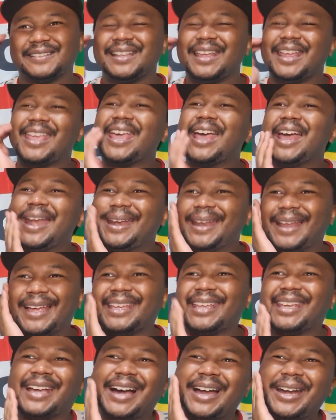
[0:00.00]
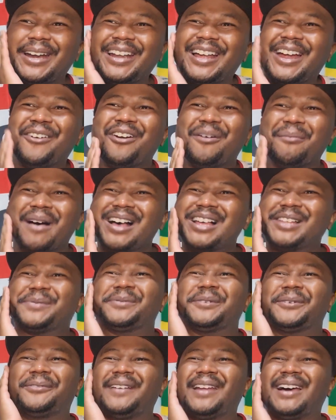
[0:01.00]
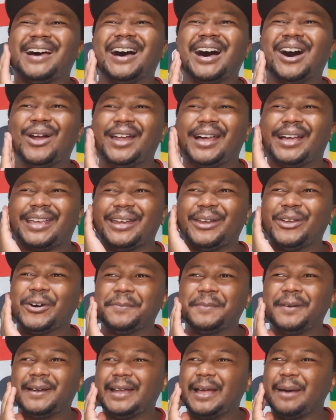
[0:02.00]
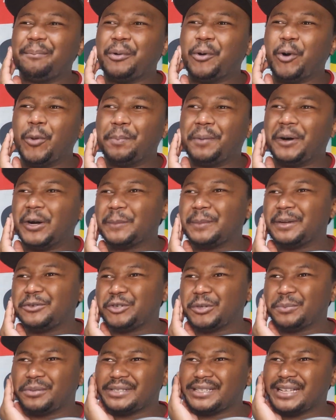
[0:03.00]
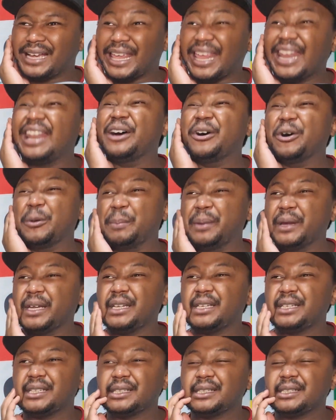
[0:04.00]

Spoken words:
Again, like, it kind of like reminds me of like how like a little bit like Paul Pogba dribbles, like a little bit.